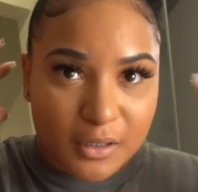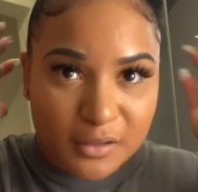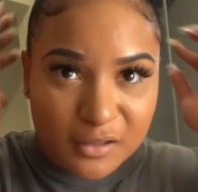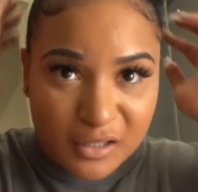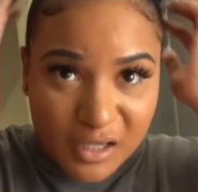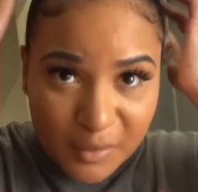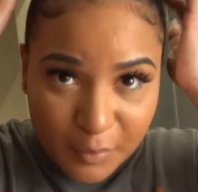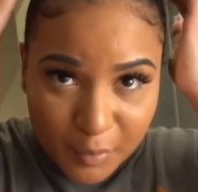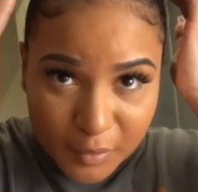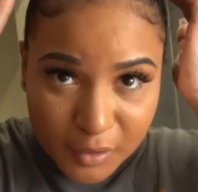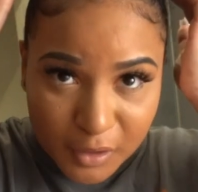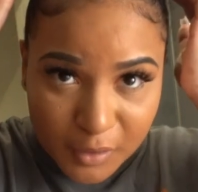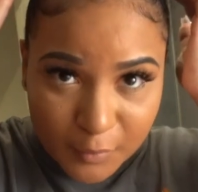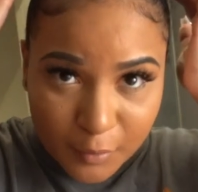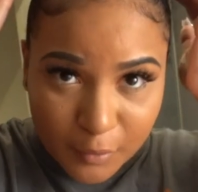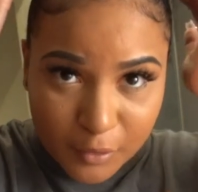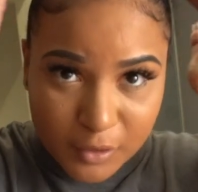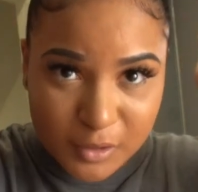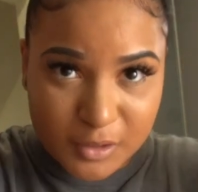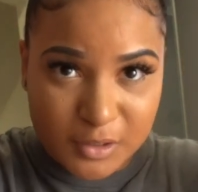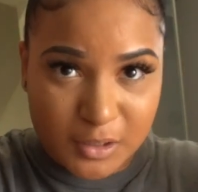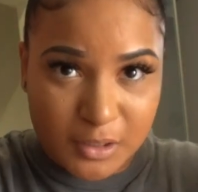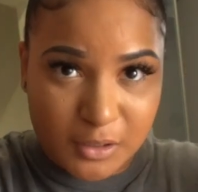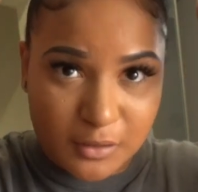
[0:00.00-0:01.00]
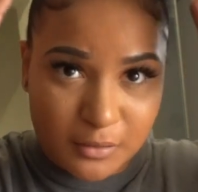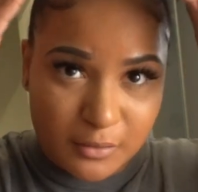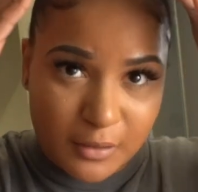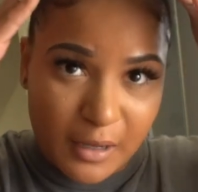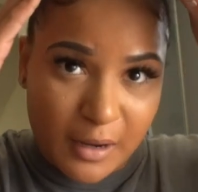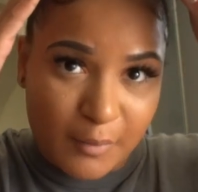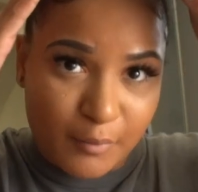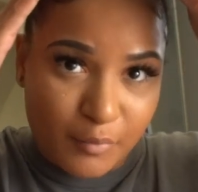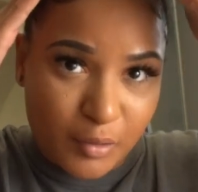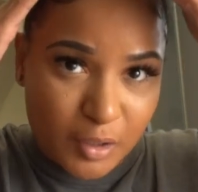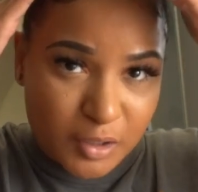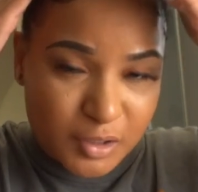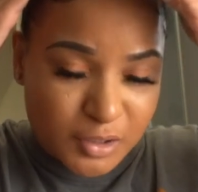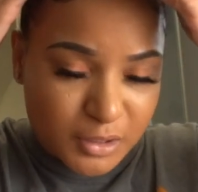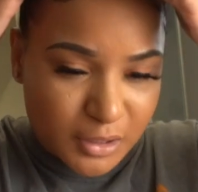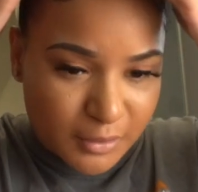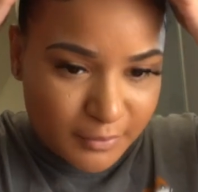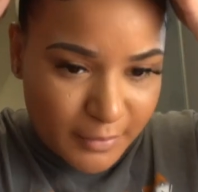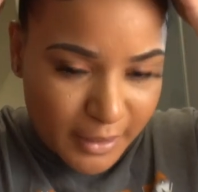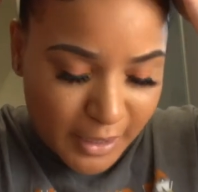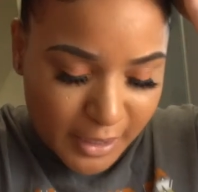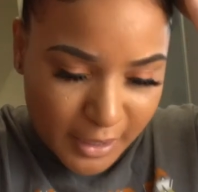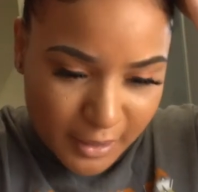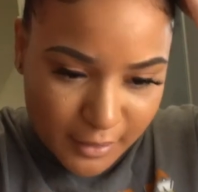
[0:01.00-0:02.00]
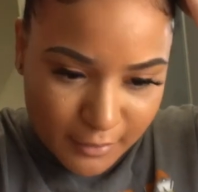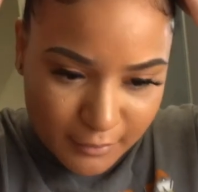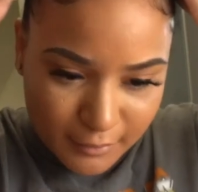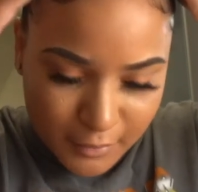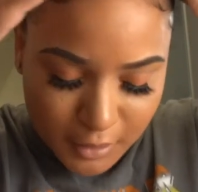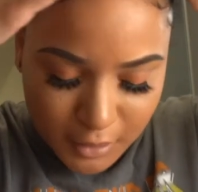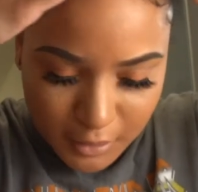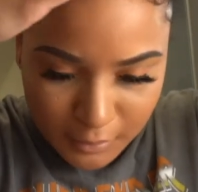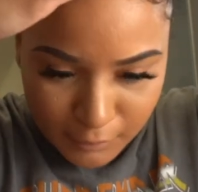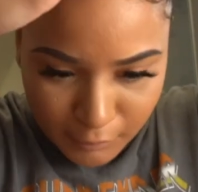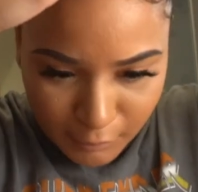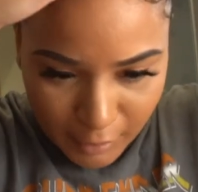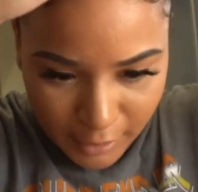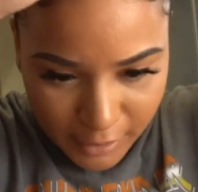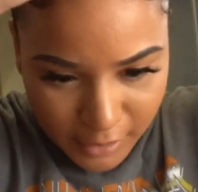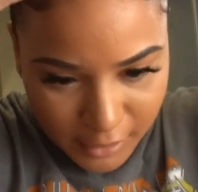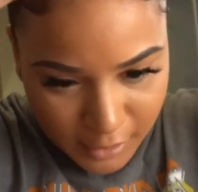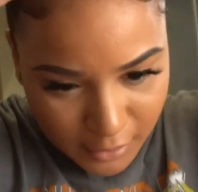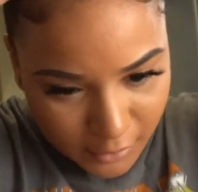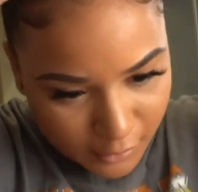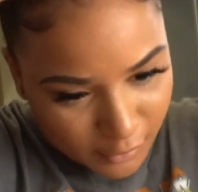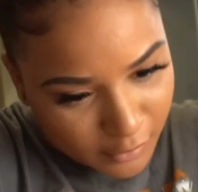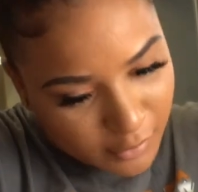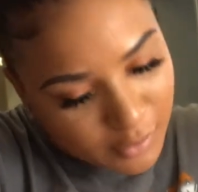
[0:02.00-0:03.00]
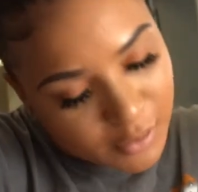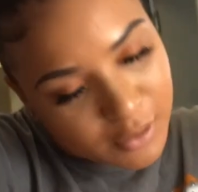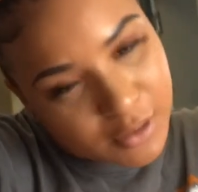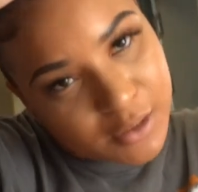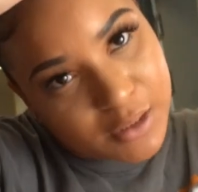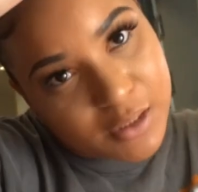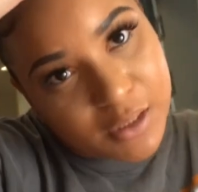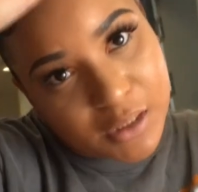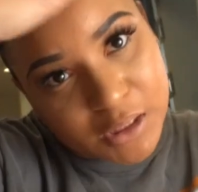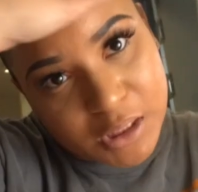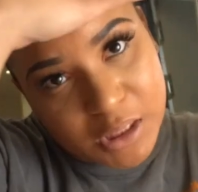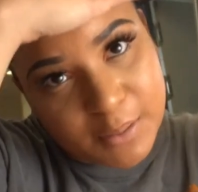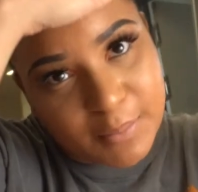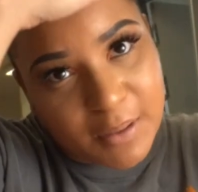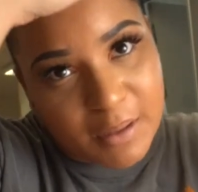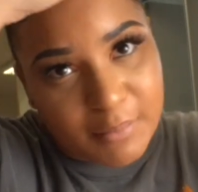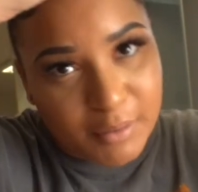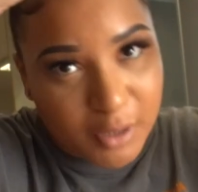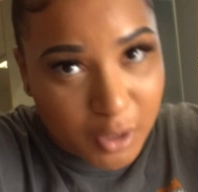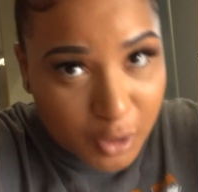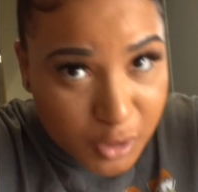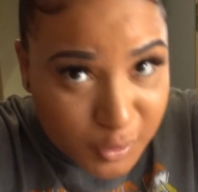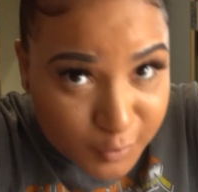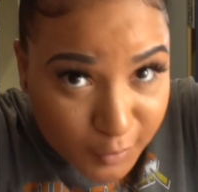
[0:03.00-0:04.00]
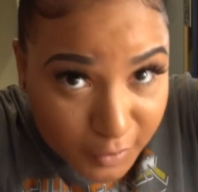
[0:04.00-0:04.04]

And I put it in a ponytail. I brushed up my right here. Did baby hairs.